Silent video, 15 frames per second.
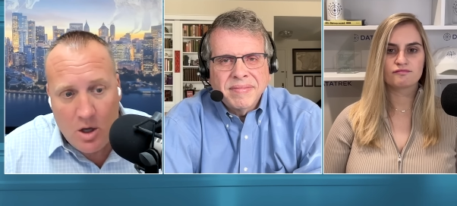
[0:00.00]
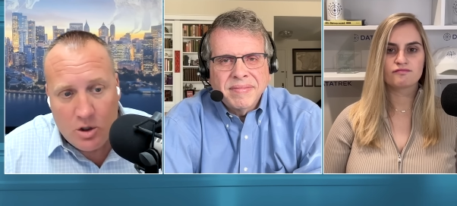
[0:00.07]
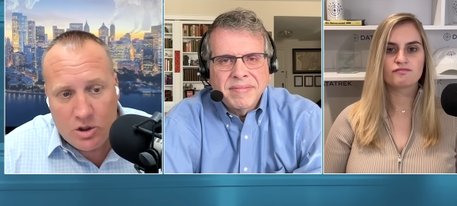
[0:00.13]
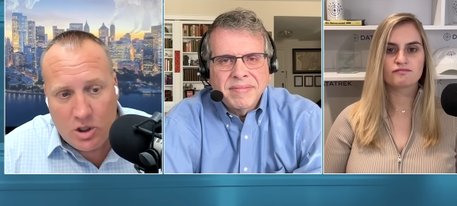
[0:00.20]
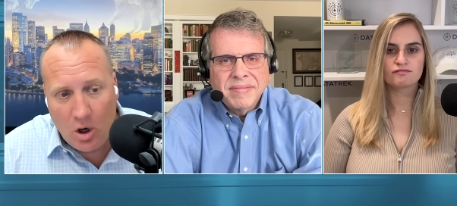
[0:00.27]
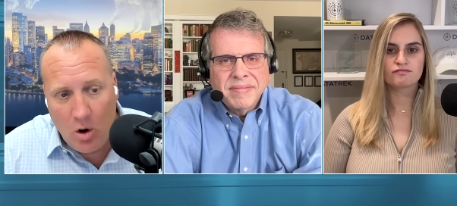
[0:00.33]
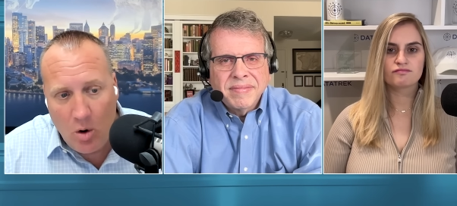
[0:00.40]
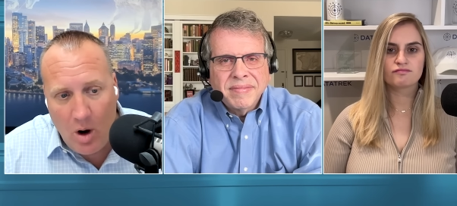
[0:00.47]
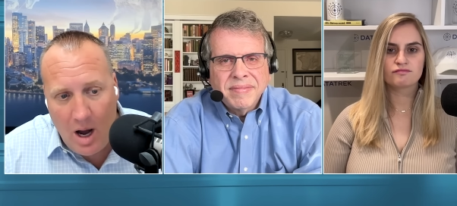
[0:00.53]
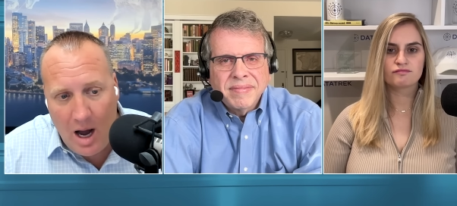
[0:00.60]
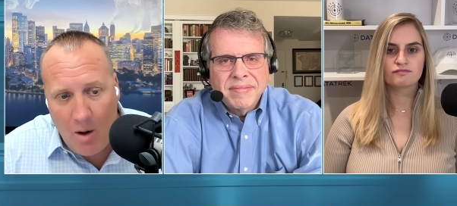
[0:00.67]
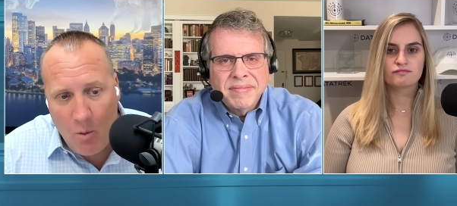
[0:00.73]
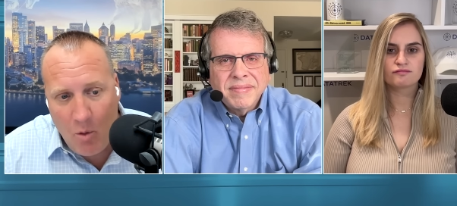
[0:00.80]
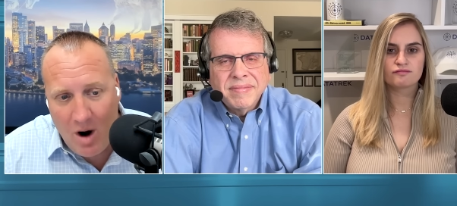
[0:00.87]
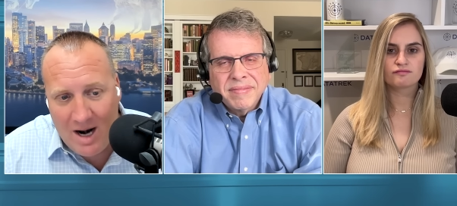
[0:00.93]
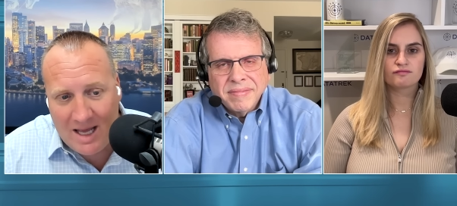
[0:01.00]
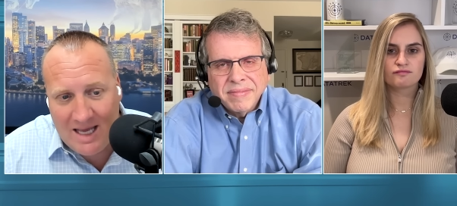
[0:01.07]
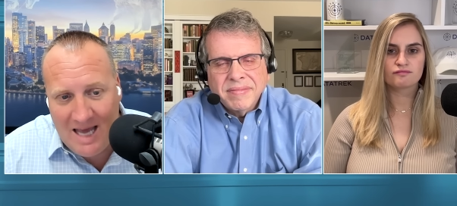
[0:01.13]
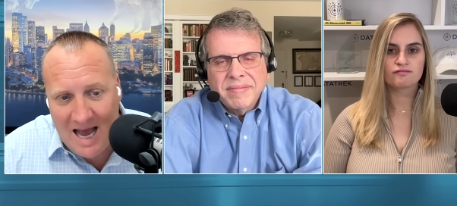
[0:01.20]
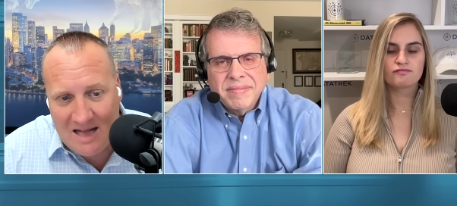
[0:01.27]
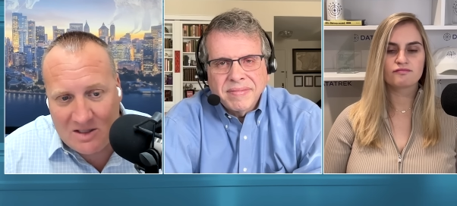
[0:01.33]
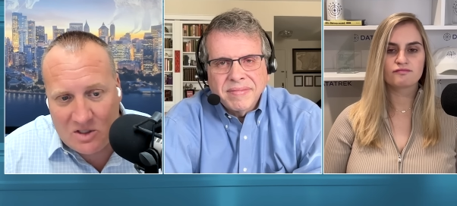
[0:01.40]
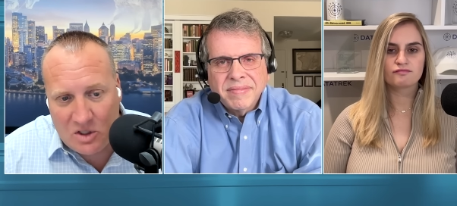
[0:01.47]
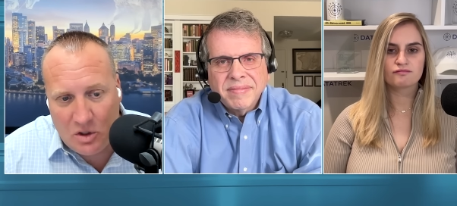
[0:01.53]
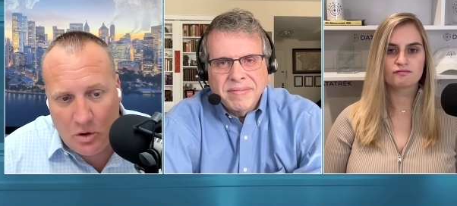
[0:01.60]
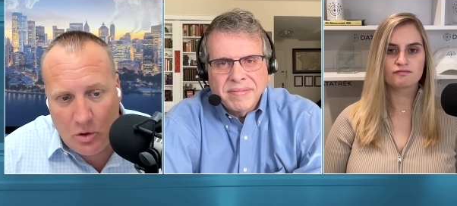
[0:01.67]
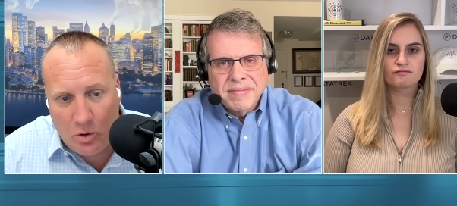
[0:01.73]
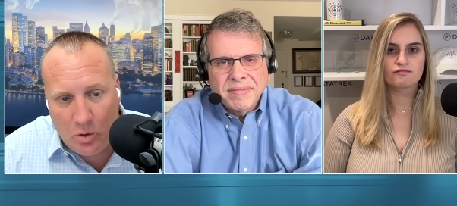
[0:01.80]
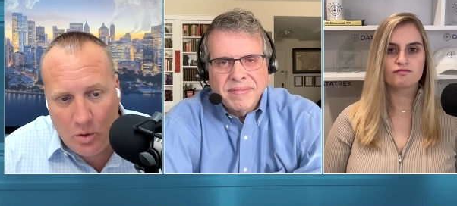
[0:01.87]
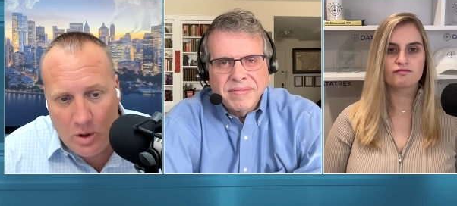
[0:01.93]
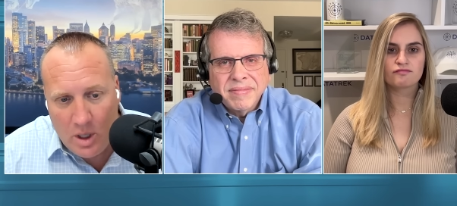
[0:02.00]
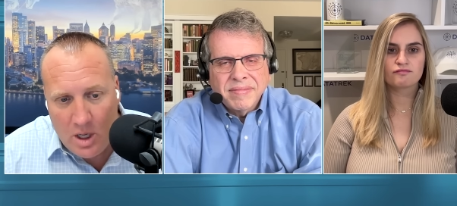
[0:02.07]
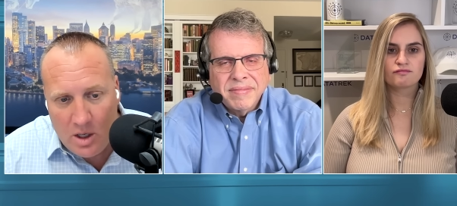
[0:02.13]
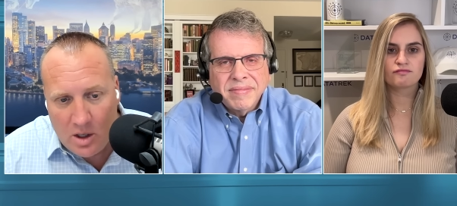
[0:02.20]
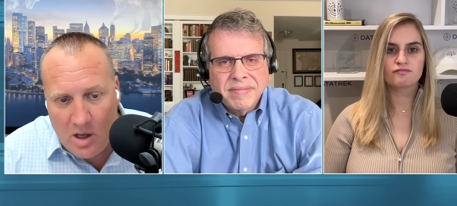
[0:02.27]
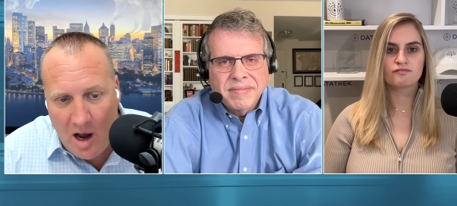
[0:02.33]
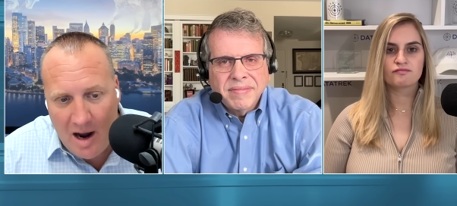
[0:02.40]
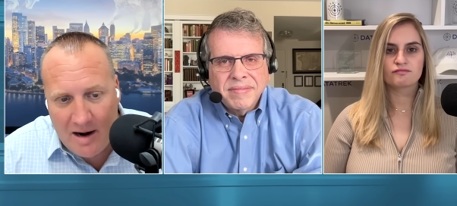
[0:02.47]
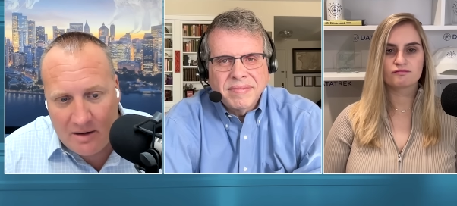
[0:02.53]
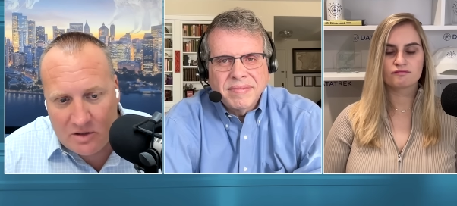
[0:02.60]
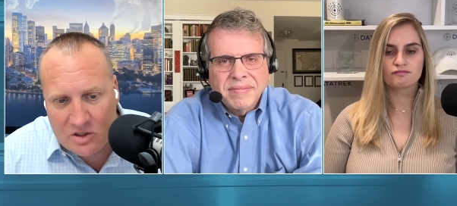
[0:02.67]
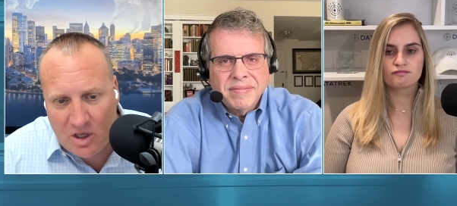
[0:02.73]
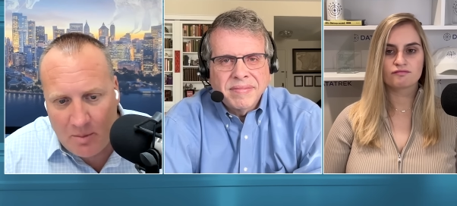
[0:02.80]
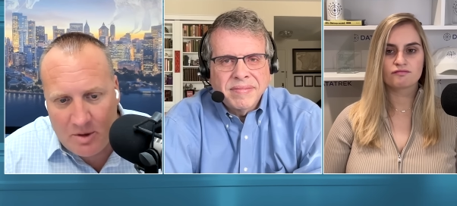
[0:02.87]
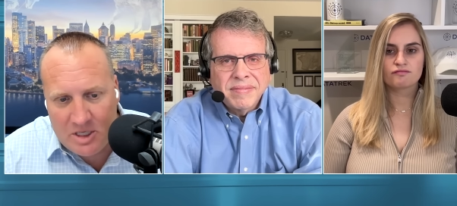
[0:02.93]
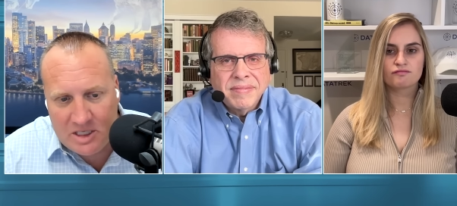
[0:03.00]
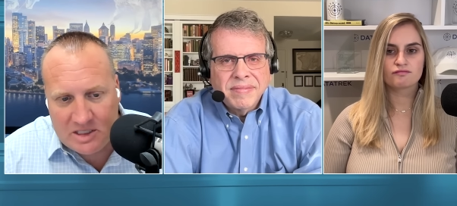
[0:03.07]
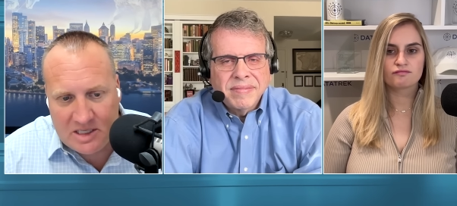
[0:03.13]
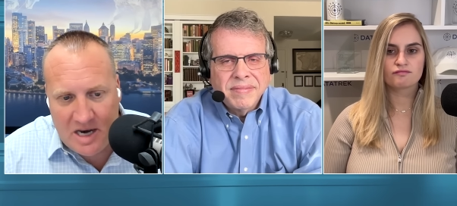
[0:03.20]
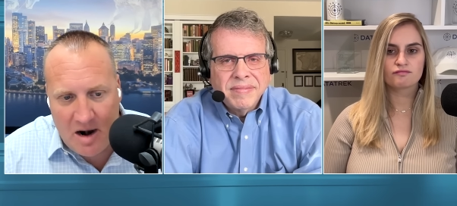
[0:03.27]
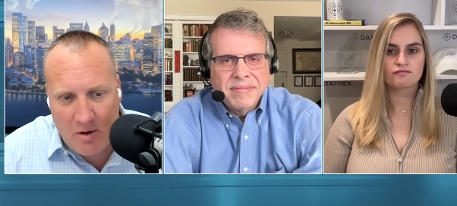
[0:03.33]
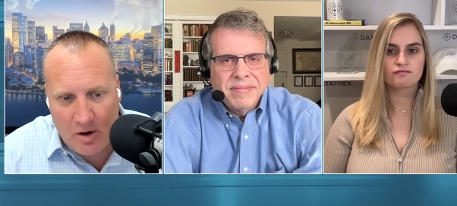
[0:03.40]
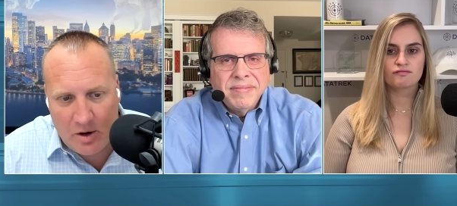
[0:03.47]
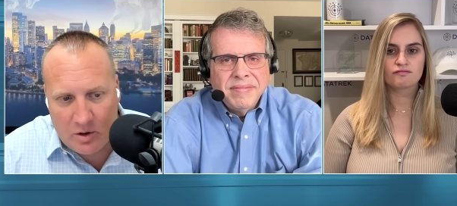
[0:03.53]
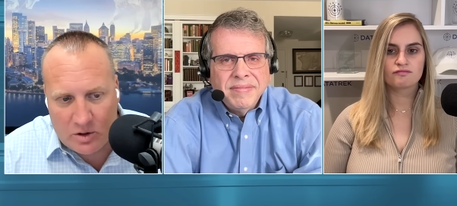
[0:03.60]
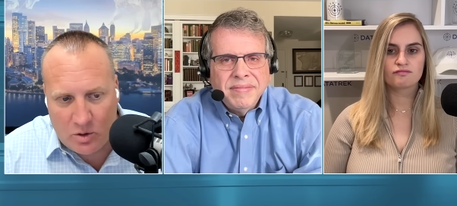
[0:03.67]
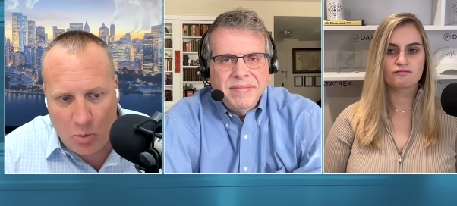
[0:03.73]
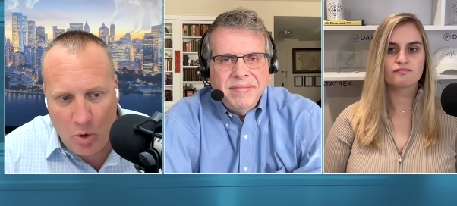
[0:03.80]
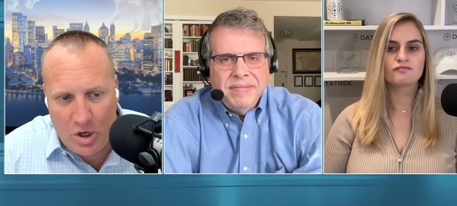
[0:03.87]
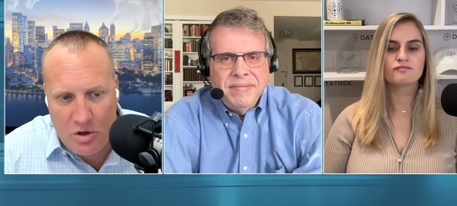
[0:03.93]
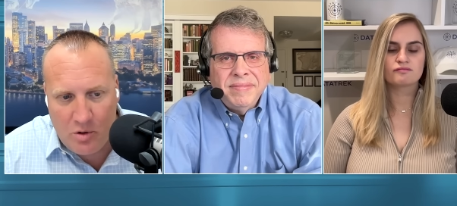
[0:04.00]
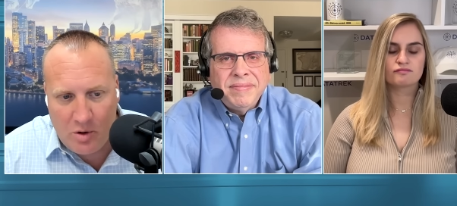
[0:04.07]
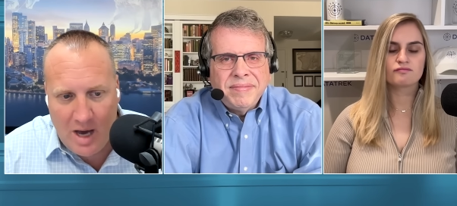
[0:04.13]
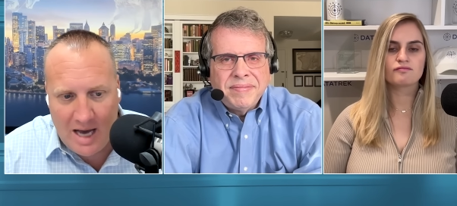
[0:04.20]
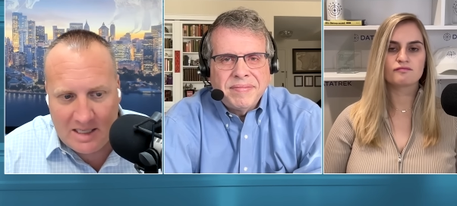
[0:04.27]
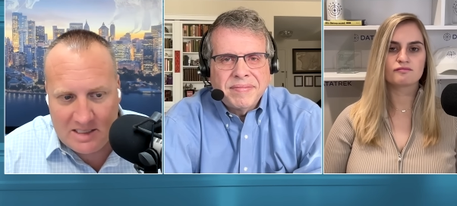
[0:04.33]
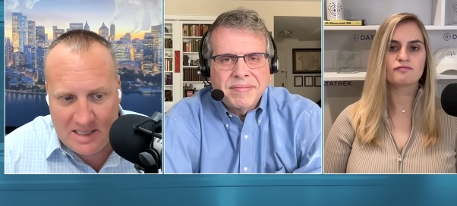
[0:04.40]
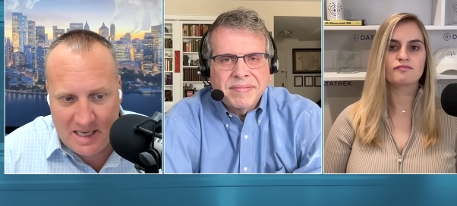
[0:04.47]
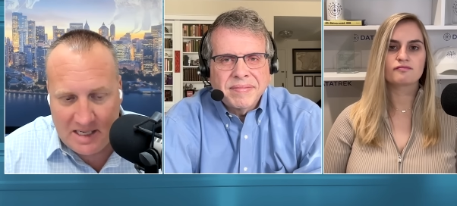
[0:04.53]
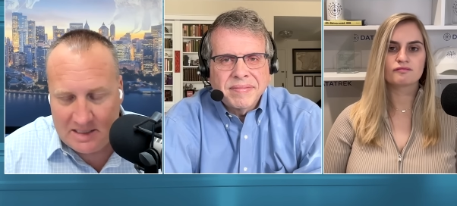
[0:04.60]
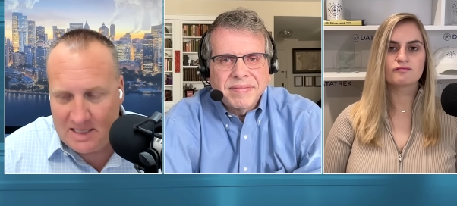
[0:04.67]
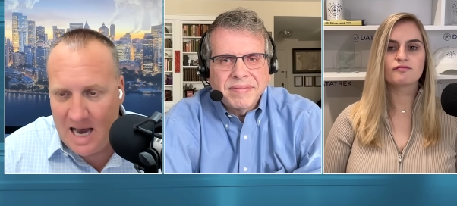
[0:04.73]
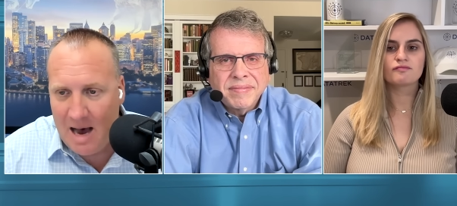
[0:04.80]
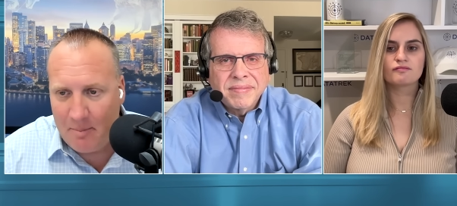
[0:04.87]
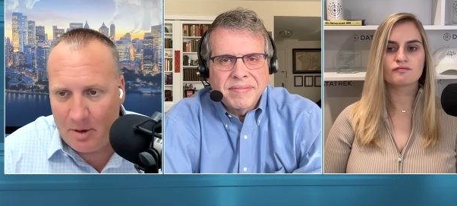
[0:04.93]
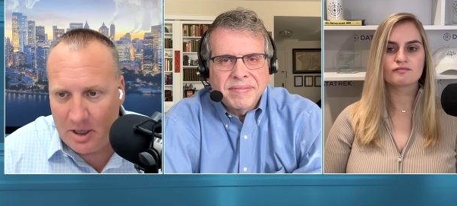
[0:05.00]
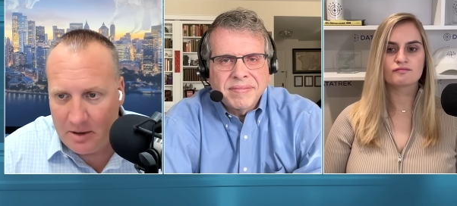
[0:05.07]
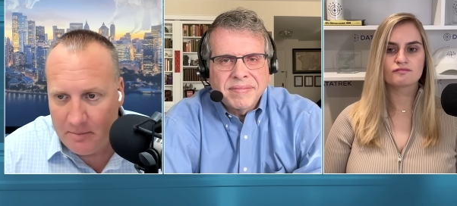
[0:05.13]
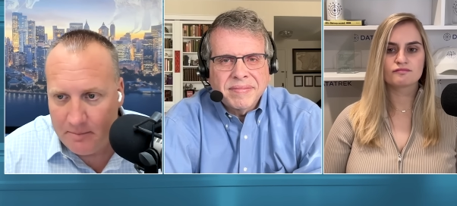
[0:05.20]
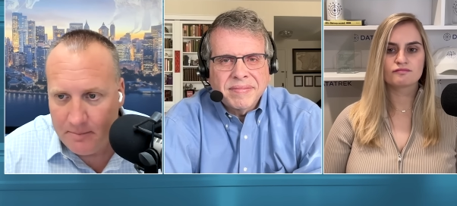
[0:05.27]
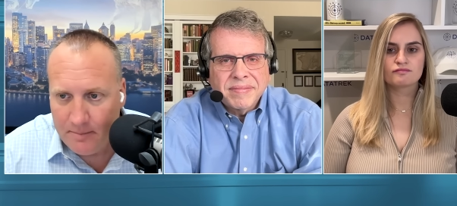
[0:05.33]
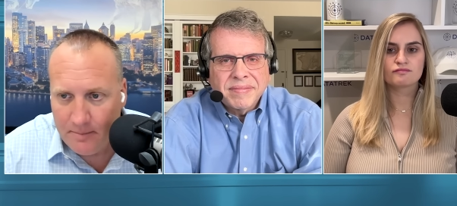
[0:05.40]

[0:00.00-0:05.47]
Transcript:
Speaker 1: So I want to get to kind of some of these scenarios and what you guys think is happening.